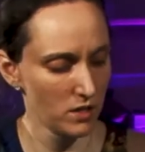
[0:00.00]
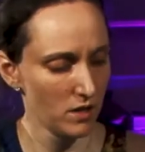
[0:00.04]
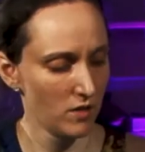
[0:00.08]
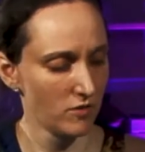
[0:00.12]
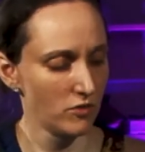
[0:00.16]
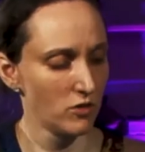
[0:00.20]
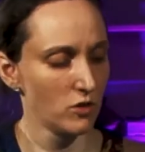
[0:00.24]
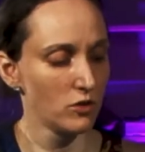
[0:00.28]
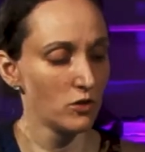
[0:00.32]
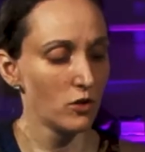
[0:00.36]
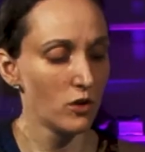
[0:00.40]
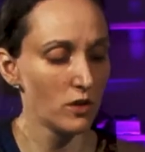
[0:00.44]
If
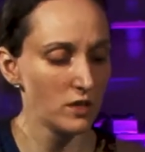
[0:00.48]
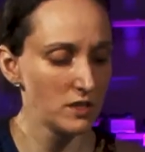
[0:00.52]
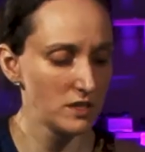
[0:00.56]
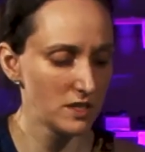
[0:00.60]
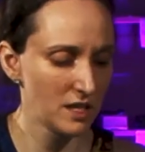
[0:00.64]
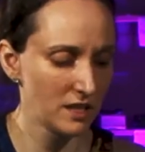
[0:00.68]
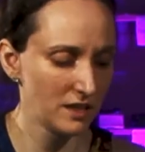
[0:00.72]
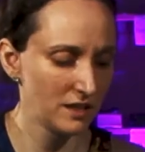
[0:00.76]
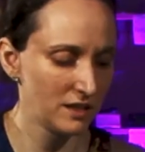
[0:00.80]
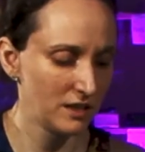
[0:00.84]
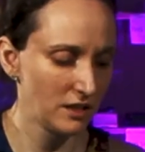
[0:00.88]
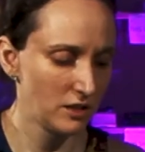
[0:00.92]
you're not
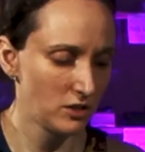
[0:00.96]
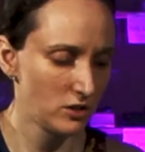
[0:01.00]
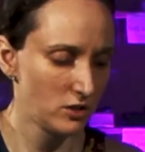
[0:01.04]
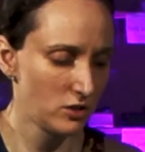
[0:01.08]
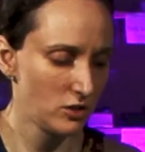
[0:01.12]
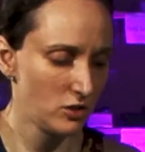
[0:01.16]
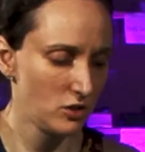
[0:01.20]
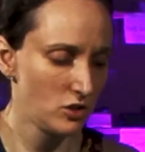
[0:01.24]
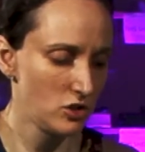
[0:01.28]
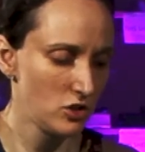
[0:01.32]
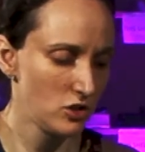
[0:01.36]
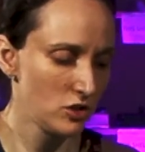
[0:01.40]
entirely
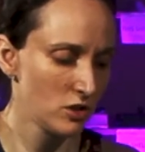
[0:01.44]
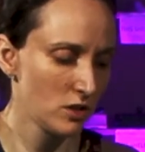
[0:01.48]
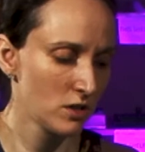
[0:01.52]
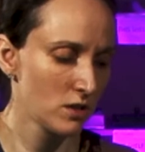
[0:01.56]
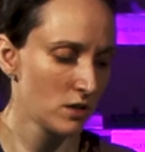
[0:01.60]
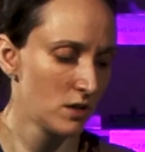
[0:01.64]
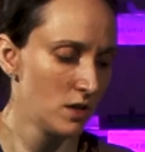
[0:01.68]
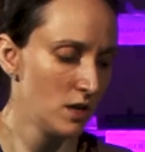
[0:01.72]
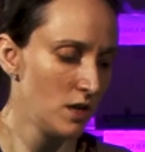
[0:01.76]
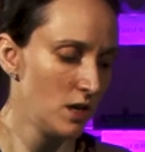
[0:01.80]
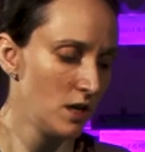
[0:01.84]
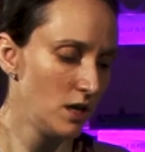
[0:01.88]
too sure,
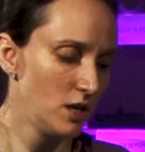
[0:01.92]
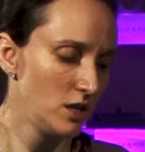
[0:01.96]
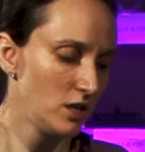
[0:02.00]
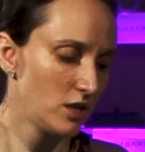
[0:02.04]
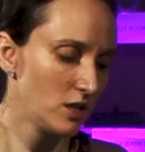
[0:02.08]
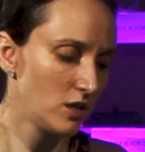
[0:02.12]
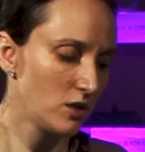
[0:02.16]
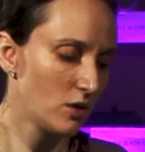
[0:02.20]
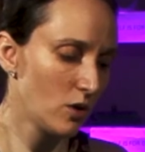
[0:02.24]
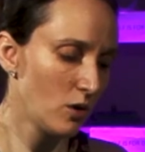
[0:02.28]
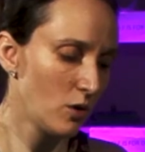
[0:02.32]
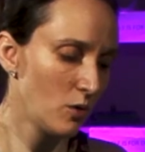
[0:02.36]
you
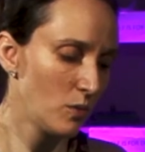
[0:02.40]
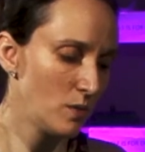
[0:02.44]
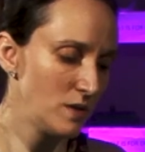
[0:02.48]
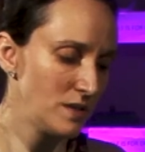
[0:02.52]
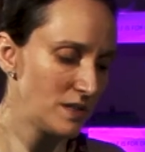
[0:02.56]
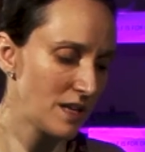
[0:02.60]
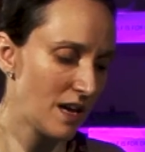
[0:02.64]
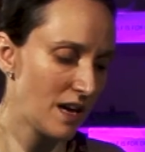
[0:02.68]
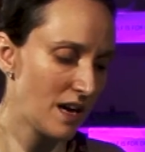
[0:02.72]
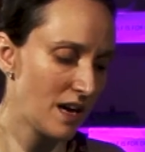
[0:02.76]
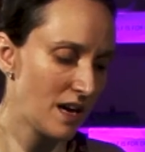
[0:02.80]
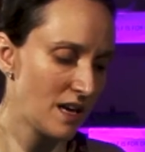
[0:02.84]
can always
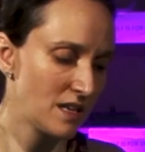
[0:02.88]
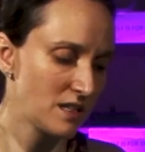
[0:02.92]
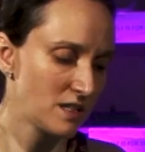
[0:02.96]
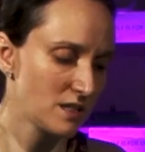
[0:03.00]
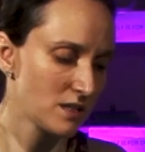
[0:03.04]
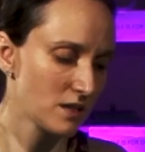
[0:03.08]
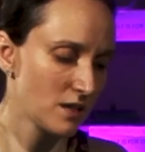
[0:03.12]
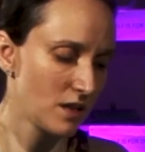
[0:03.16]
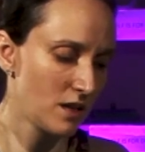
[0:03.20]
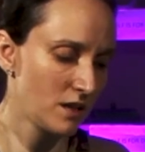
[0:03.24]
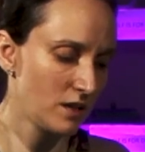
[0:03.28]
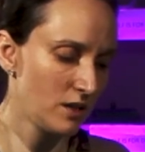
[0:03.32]
add
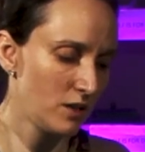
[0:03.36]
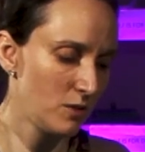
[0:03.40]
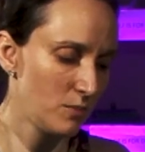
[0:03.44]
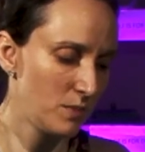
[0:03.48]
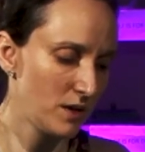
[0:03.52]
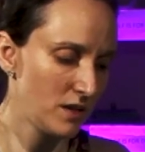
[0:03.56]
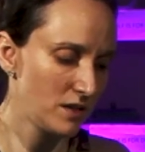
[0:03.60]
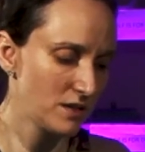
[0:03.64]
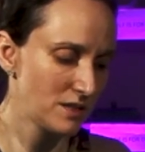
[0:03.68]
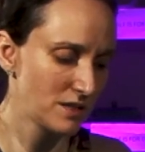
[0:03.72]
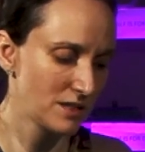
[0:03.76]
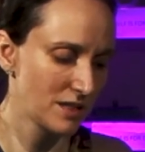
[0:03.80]
a little bit
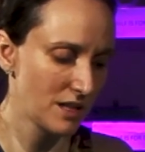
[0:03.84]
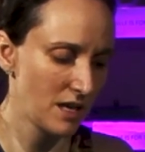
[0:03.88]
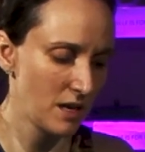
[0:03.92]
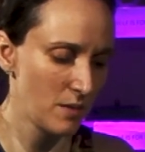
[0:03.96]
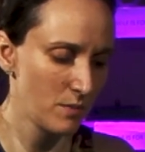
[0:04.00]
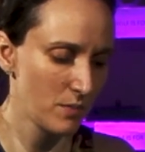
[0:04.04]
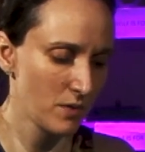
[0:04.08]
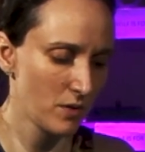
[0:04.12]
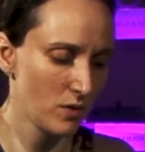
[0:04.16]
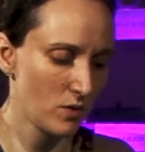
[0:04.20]
of slip